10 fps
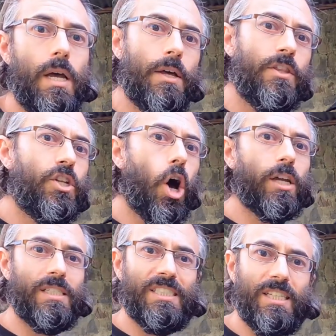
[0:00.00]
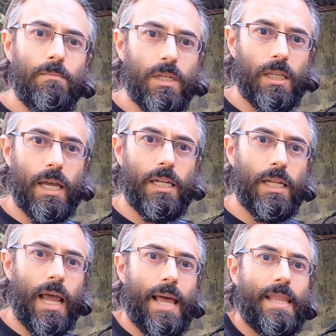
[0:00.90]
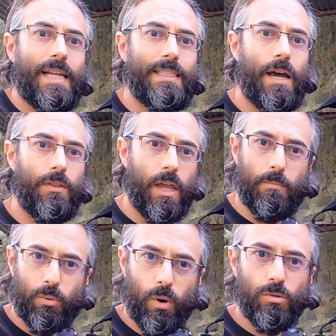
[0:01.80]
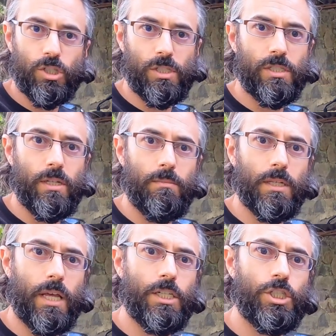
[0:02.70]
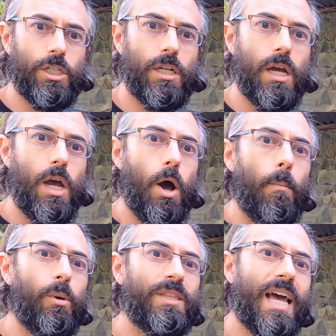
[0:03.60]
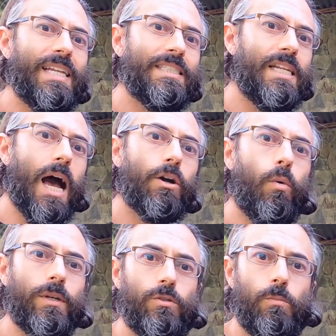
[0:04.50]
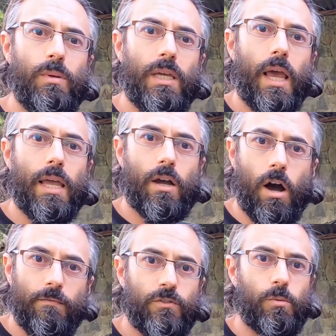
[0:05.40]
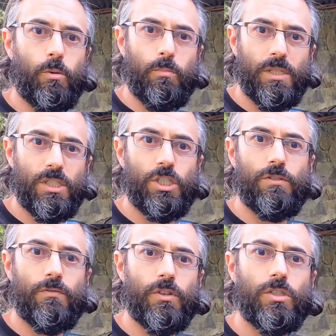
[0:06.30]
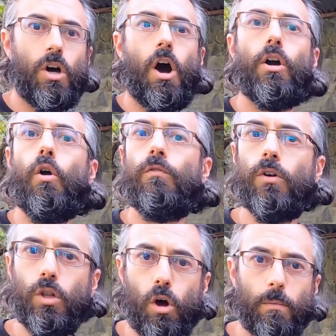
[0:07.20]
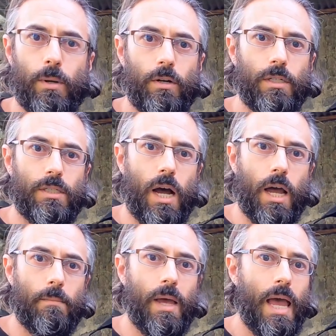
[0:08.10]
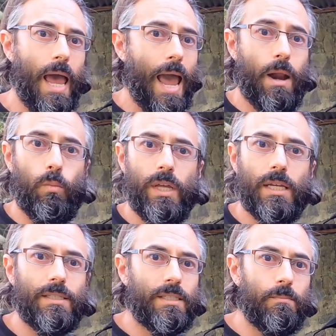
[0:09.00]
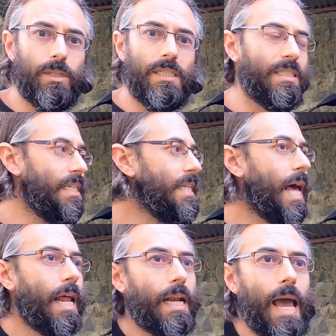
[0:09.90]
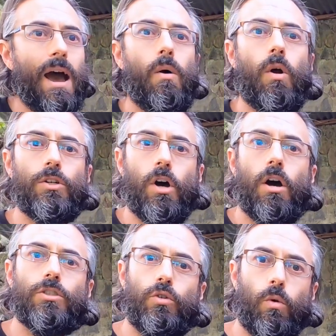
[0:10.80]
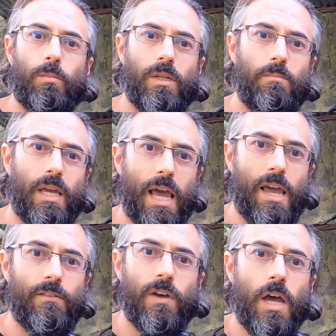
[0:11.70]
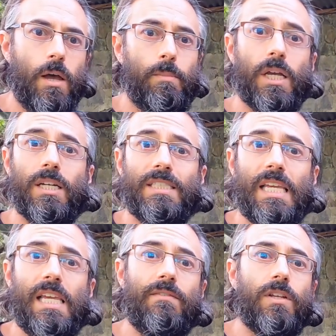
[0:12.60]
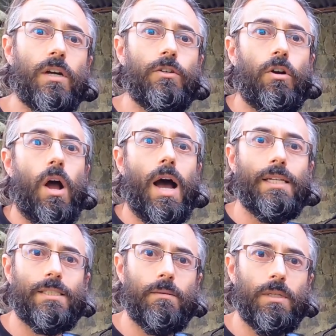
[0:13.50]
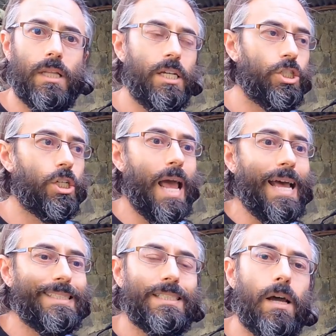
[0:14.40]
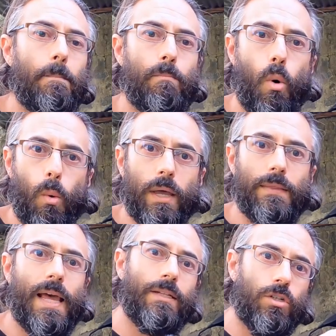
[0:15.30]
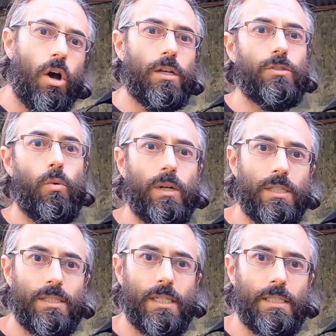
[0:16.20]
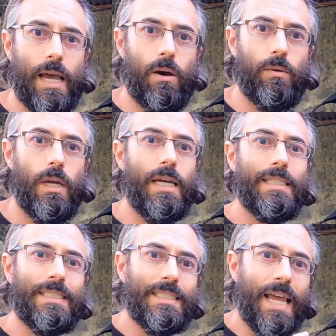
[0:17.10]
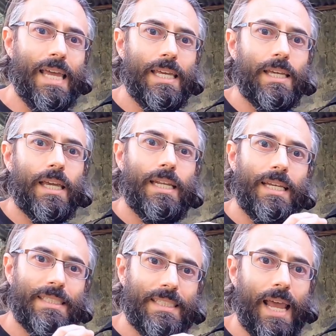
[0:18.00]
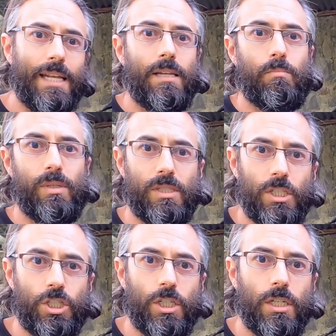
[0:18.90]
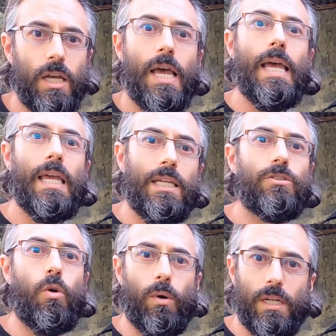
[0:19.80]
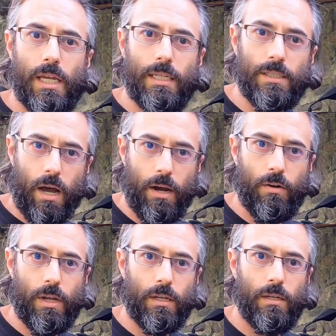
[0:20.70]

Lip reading: The dog is stimulated, and that's how they approach the stimulation, but that is not going to be a comfortable position for the dog over a long period of time. And we can simply see that in how our dogs normally behave, because even under high stimulation, at some point, that dog is going to sit down. Staying in a standing position is going to get tiring.